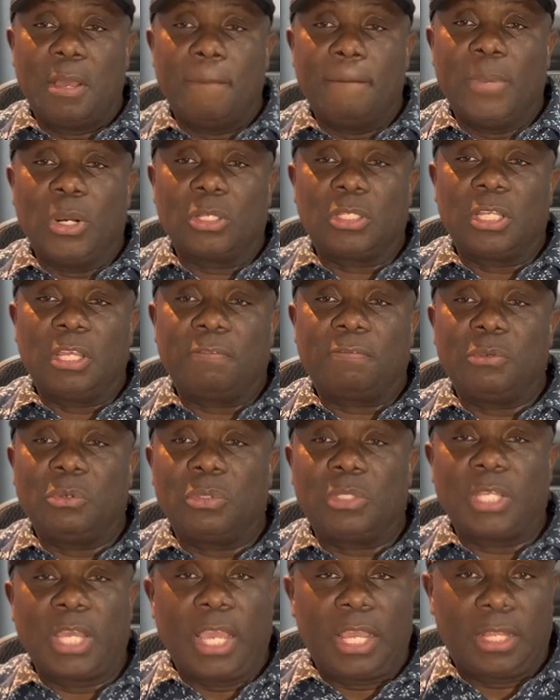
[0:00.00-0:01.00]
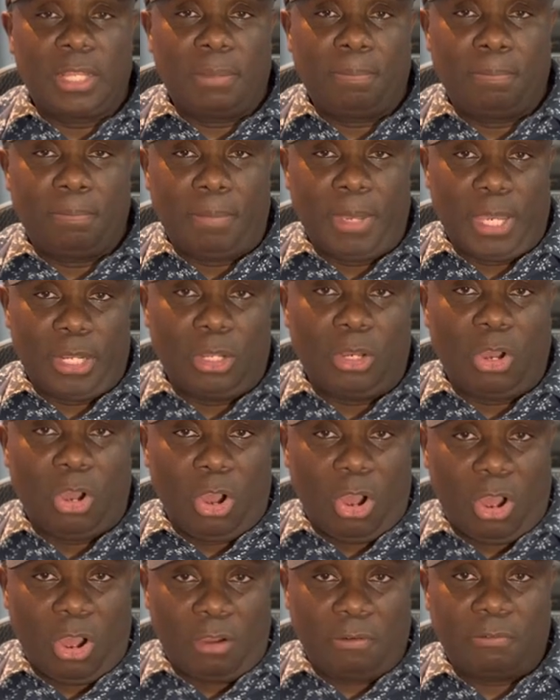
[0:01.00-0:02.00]
But if you take the bed
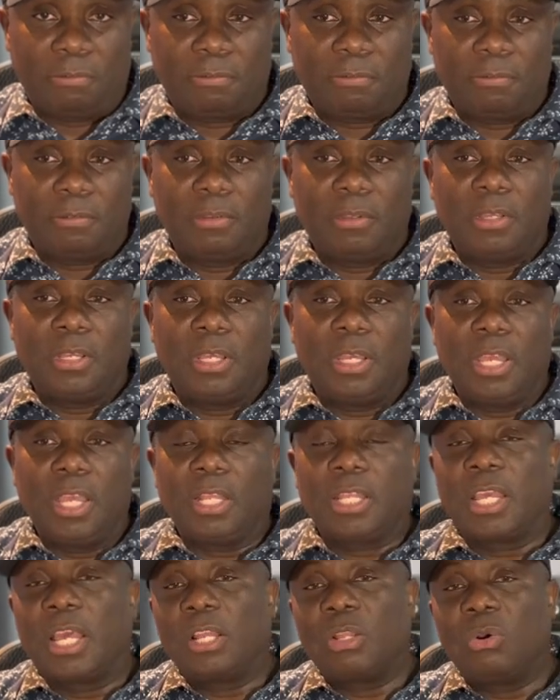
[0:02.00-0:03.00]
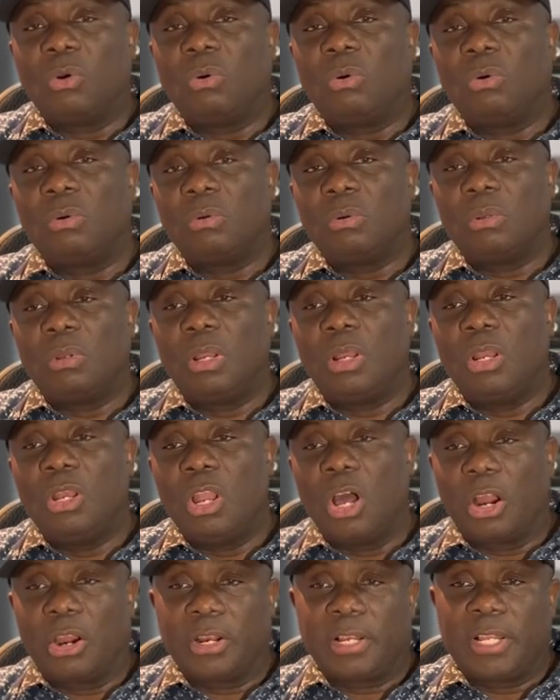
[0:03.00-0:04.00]
off, it can go
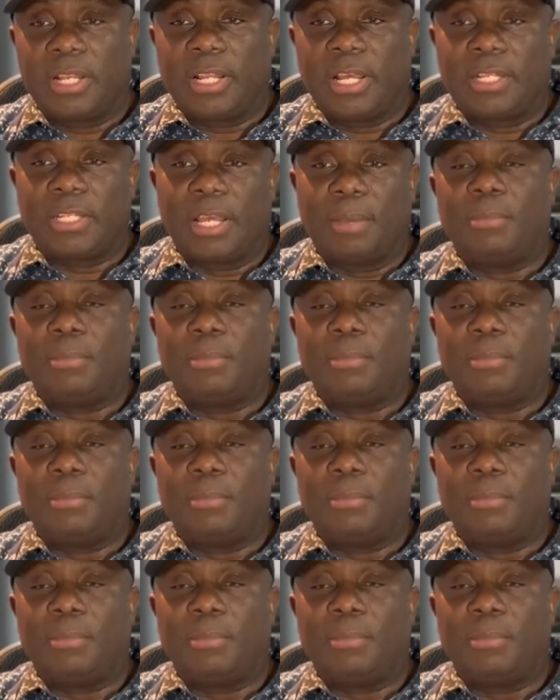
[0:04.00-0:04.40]
longer than that.